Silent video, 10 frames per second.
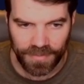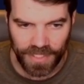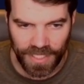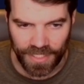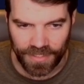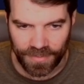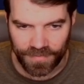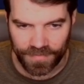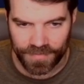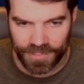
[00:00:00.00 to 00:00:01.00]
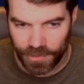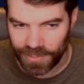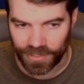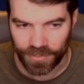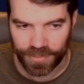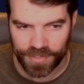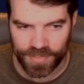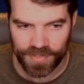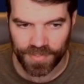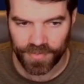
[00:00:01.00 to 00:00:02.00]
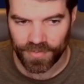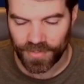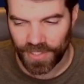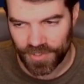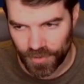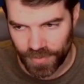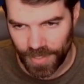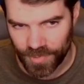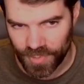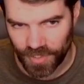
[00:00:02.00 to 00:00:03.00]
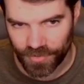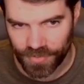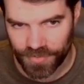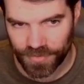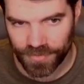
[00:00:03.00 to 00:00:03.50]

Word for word: I have 2 healers and 2 damage dealers.